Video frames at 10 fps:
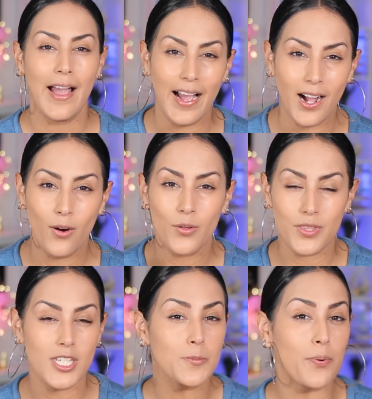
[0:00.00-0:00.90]
how
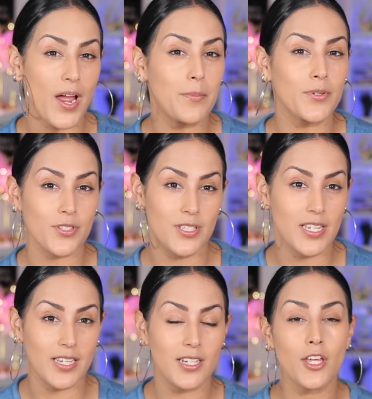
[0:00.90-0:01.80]
this primer
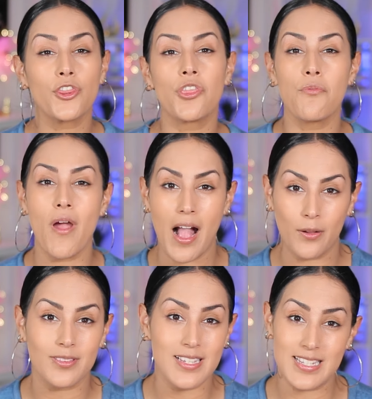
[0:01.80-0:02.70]
did
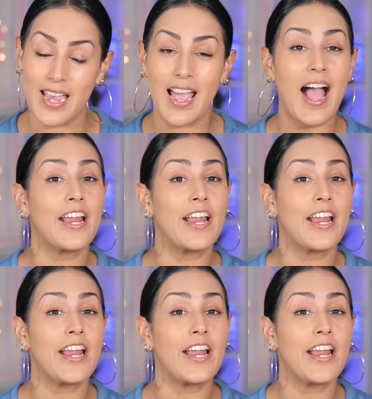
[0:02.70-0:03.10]
throughout the day.